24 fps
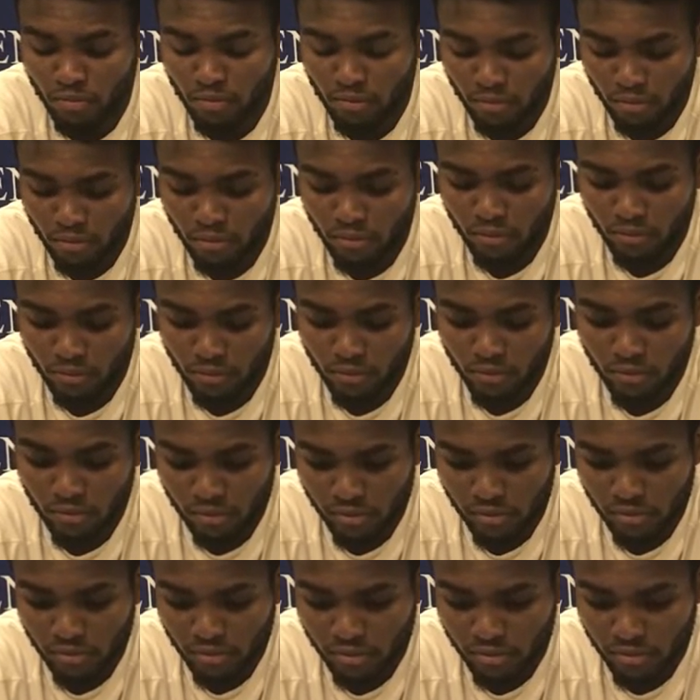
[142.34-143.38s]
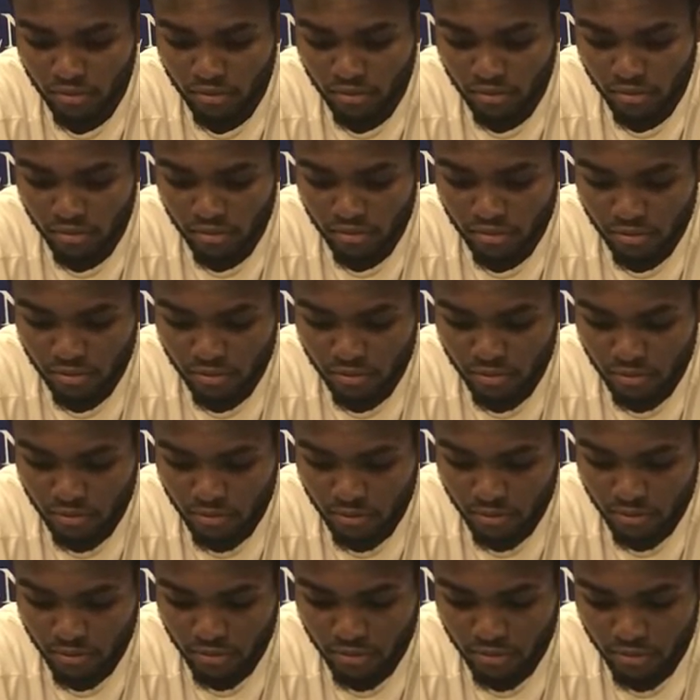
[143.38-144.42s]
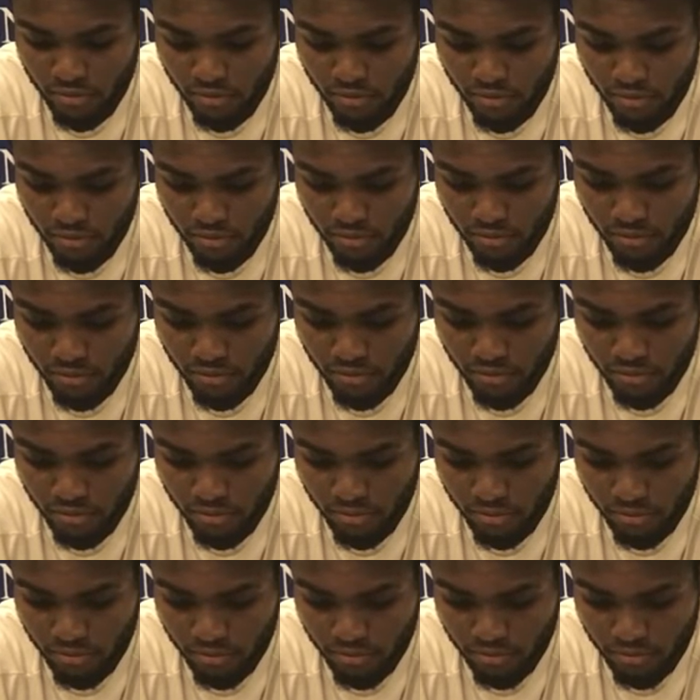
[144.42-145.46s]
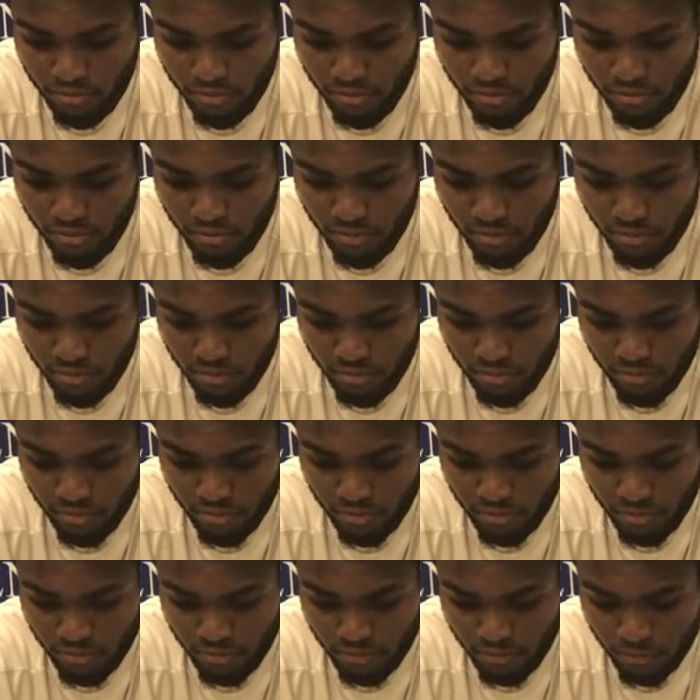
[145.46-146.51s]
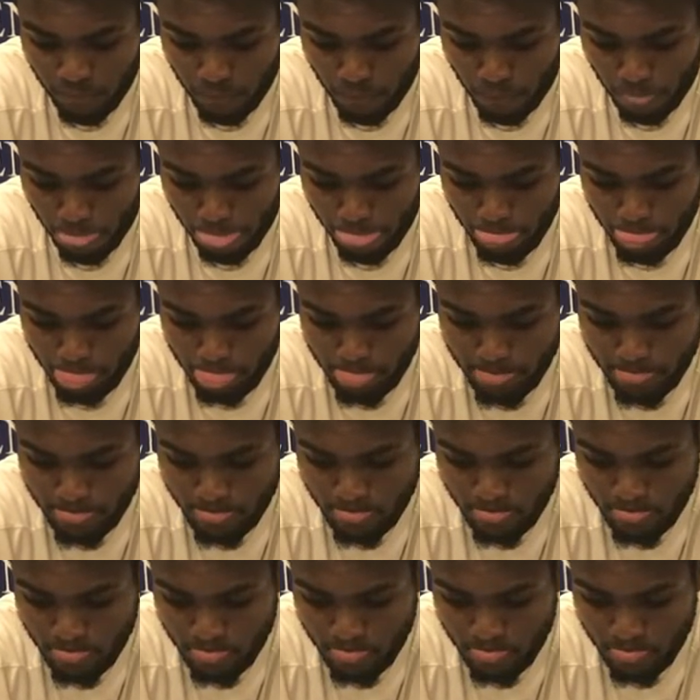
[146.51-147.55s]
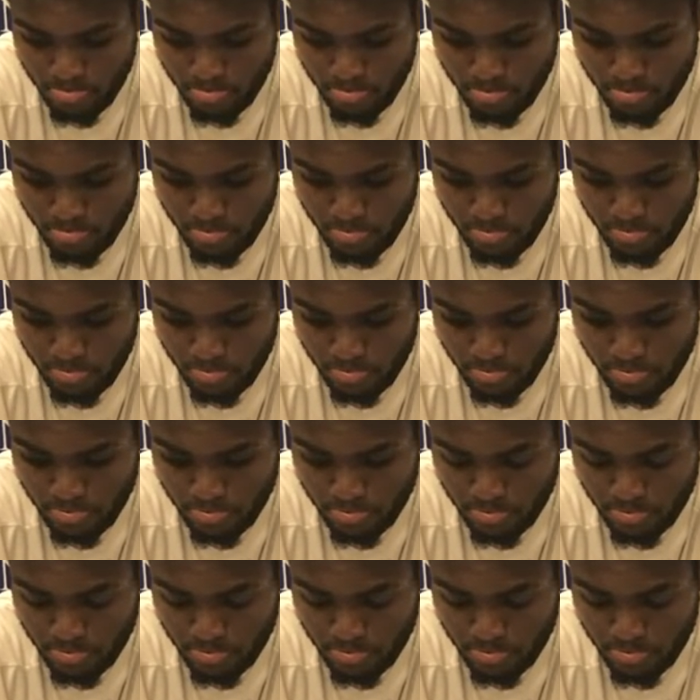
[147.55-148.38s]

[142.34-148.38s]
(not speaking)